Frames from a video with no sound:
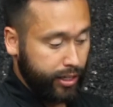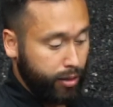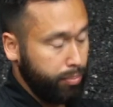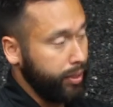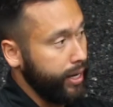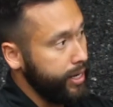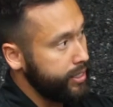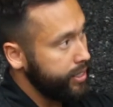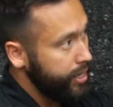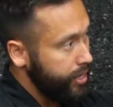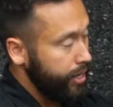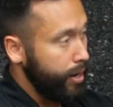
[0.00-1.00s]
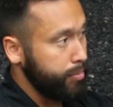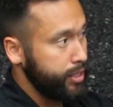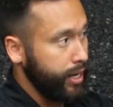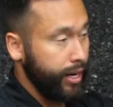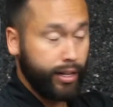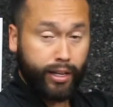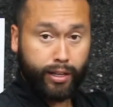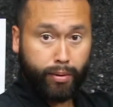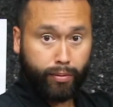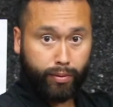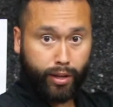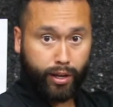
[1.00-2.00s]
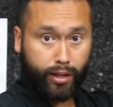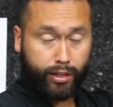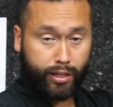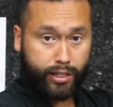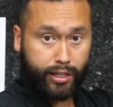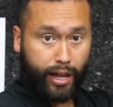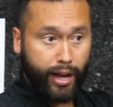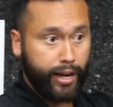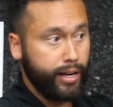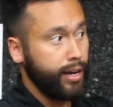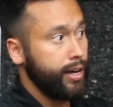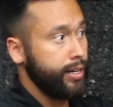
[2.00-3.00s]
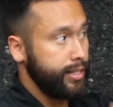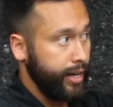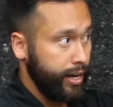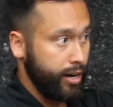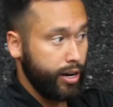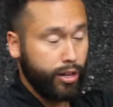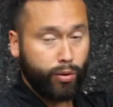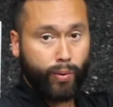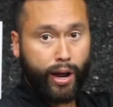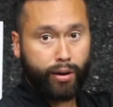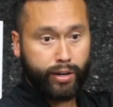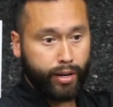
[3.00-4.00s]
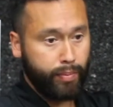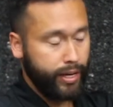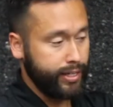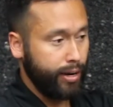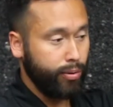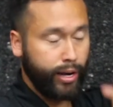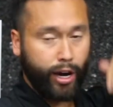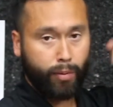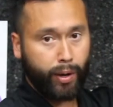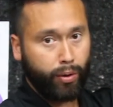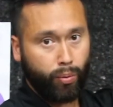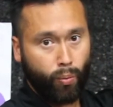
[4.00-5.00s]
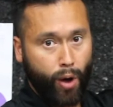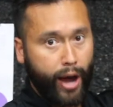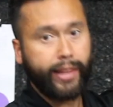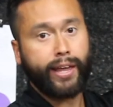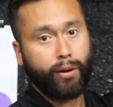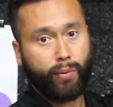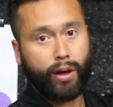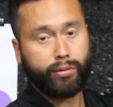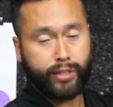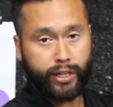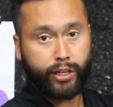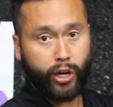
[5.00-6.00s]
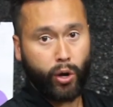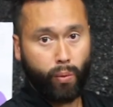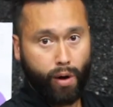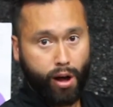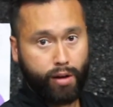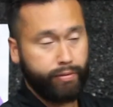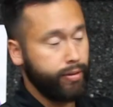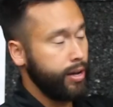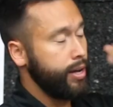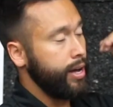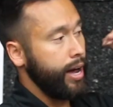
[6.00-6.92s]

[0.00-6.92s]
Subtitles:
into place. I'm cycling the slide to get another round in, because I don't care about why that round didn't go off.